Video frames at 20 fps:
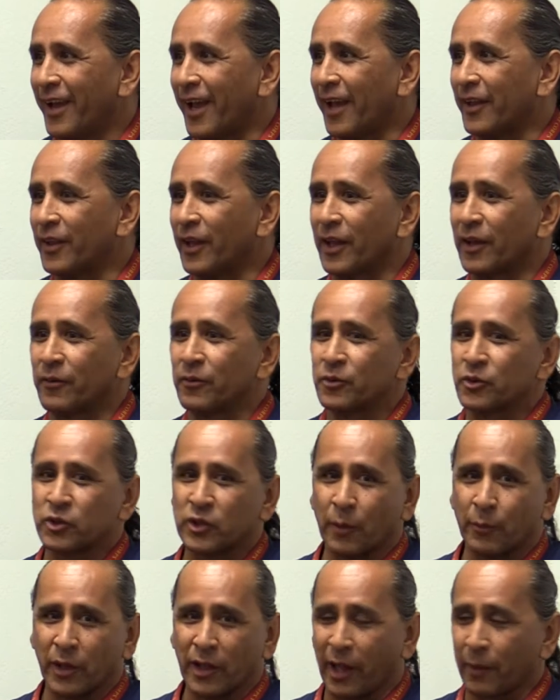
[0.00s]
And then
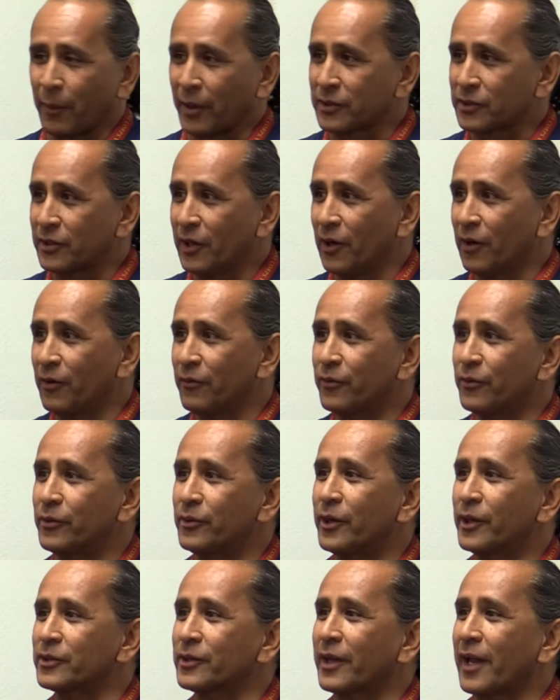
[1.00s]
somebody like myself,
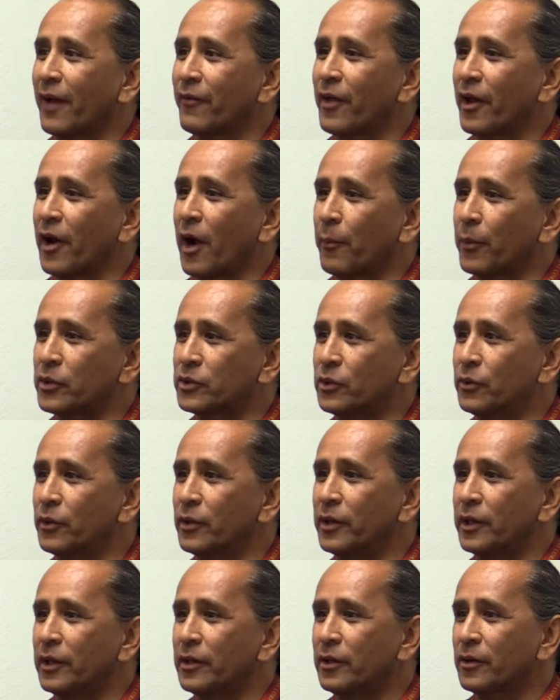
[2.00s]
who doesn't have that
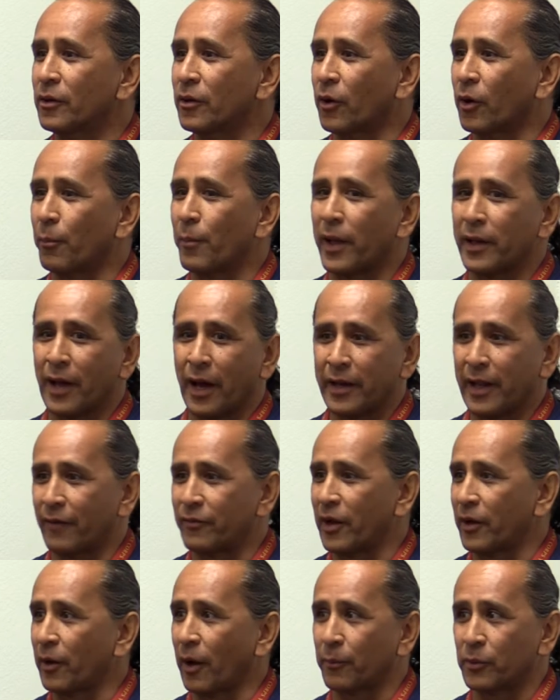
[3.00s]
opportunity, or may not
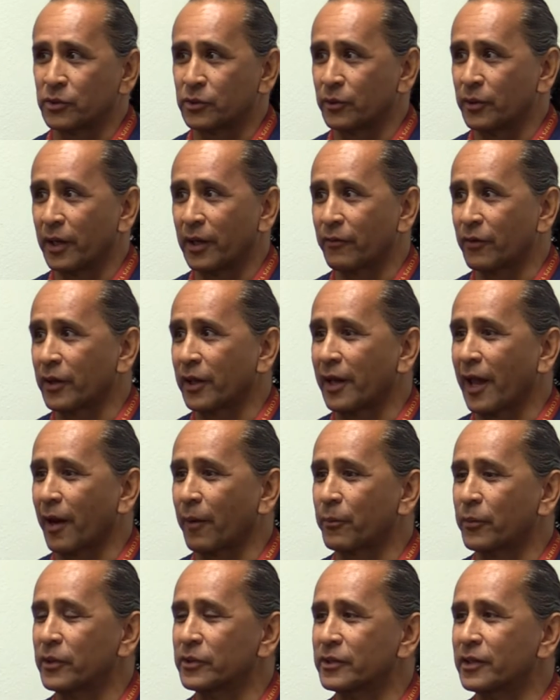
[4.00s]
have that opportunity to ever get out
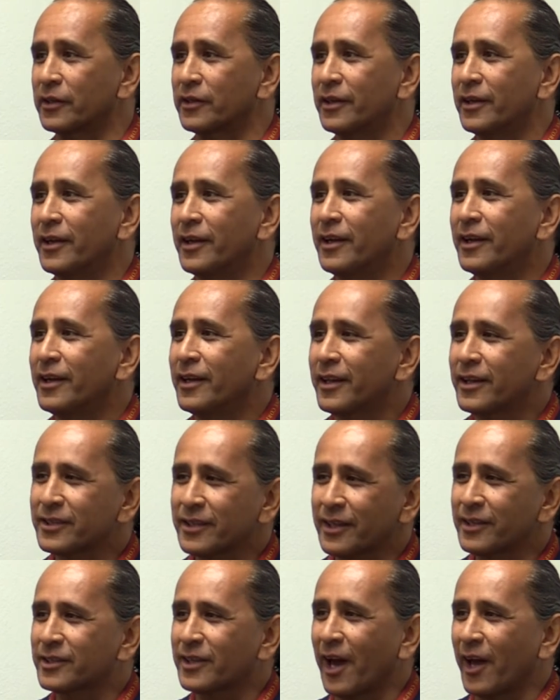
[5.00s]
of prison,
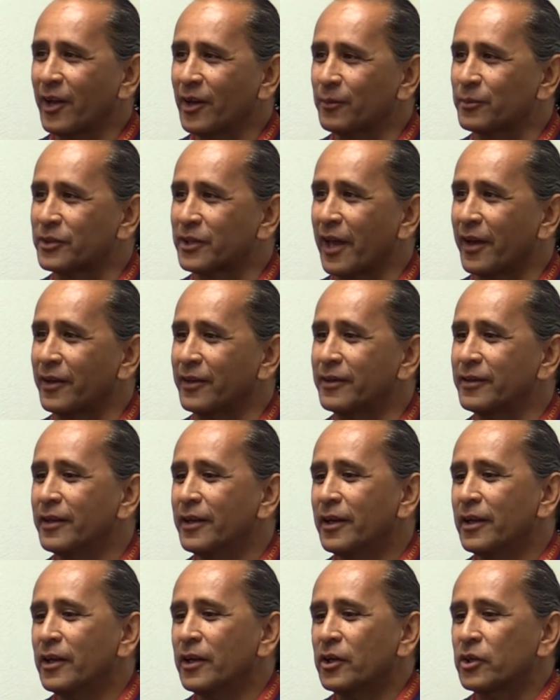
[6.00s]
it's kind of upsetting.
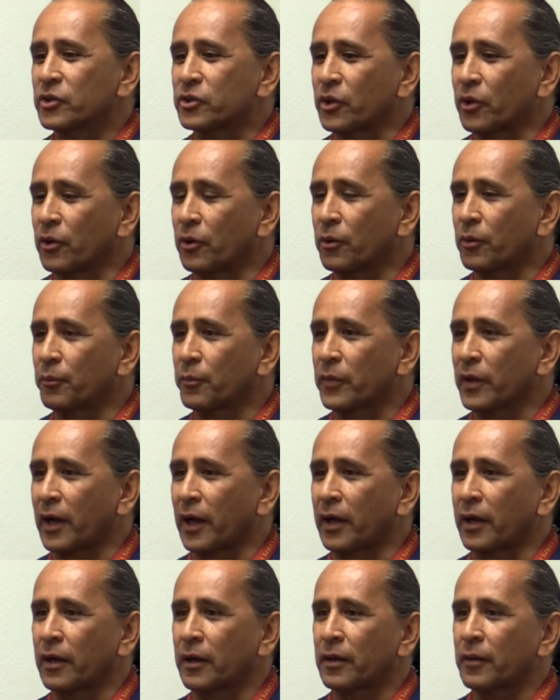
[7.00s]
So
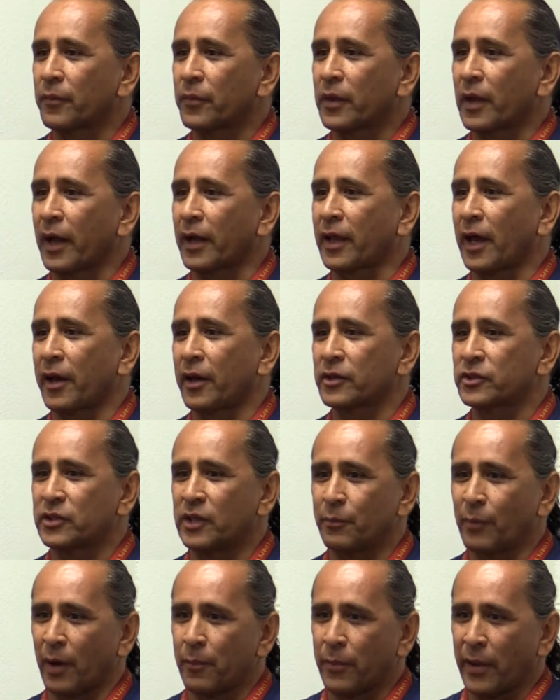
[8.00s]
I kind of
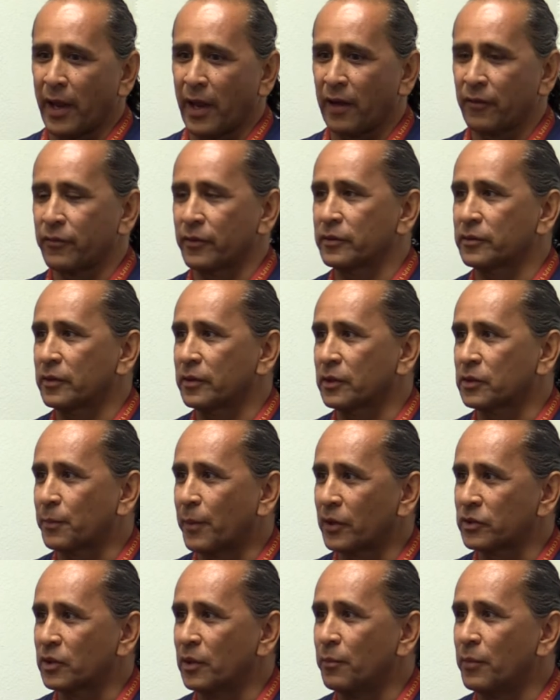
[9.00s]
see my path,
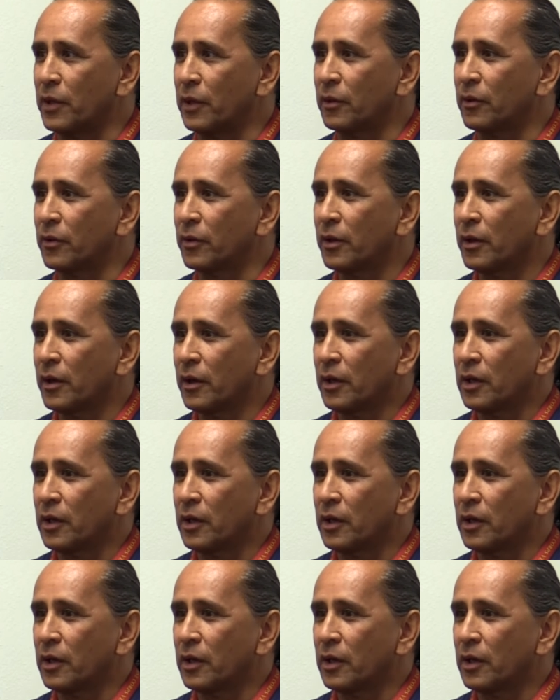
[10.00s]
especially being